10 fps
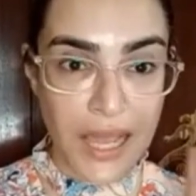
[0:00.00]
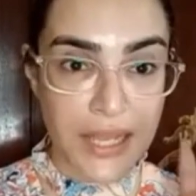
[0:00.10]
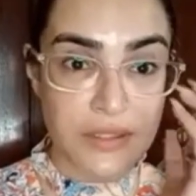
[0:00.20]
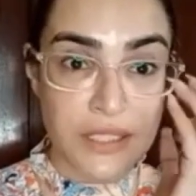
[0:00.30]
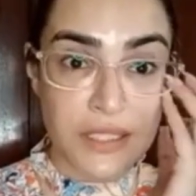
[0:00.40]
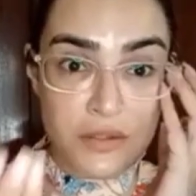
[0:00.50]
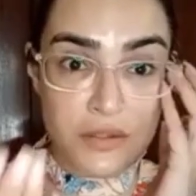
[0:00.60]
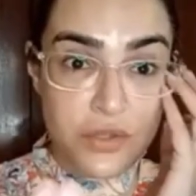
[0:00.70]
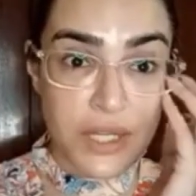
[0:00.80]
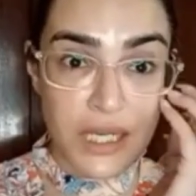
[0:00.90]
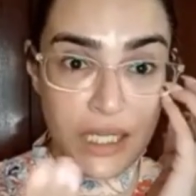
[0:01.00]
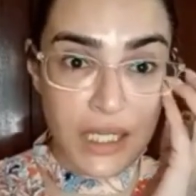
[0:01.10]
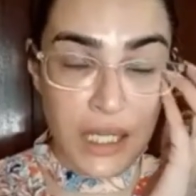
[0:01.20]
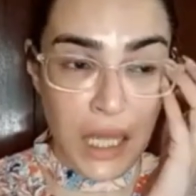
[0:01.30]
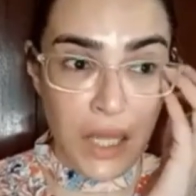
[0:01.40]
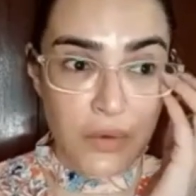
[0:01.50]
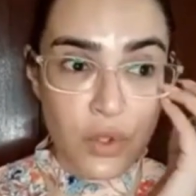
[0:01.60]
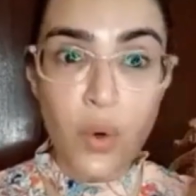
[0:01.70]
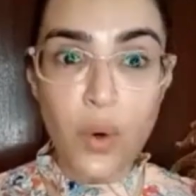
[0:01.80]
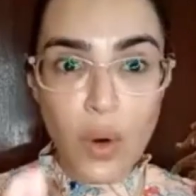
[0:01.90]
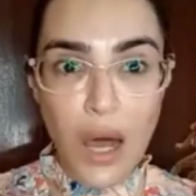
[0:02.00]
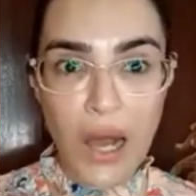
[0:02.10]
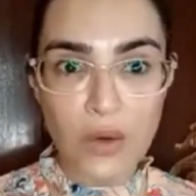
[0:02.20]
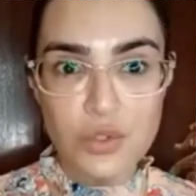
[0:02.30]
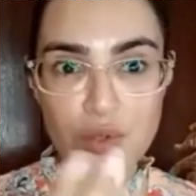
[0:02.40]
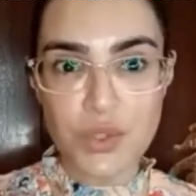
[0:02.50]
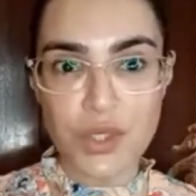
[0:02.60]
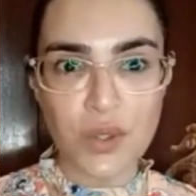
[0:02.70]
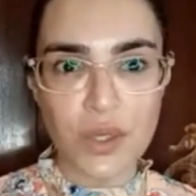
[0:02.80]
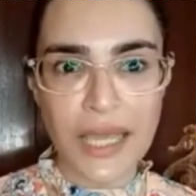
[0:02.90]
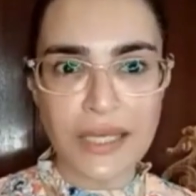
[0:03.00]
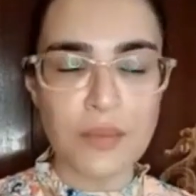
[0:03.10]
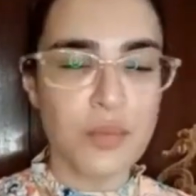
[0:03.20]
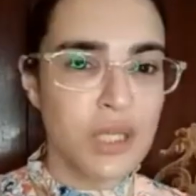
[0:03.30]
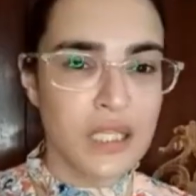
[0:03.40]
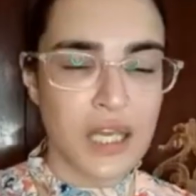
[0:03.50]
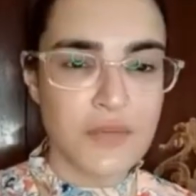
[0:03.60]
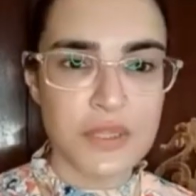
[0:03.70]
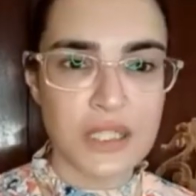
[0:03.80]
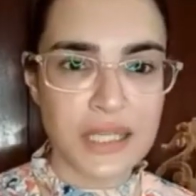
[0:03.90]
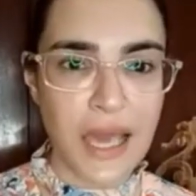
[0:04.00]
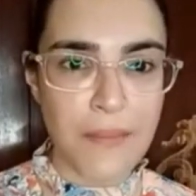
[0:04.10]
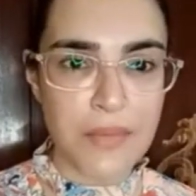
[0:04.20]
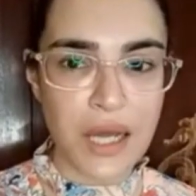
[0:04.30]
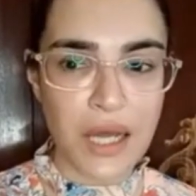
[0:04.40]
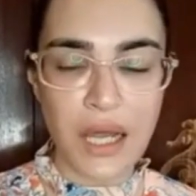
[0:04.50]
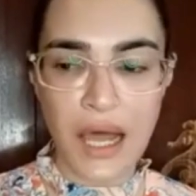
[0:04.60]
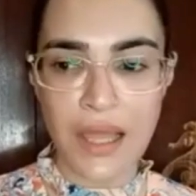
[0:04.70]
I didn't really know how to, you know, like communicate with the camera.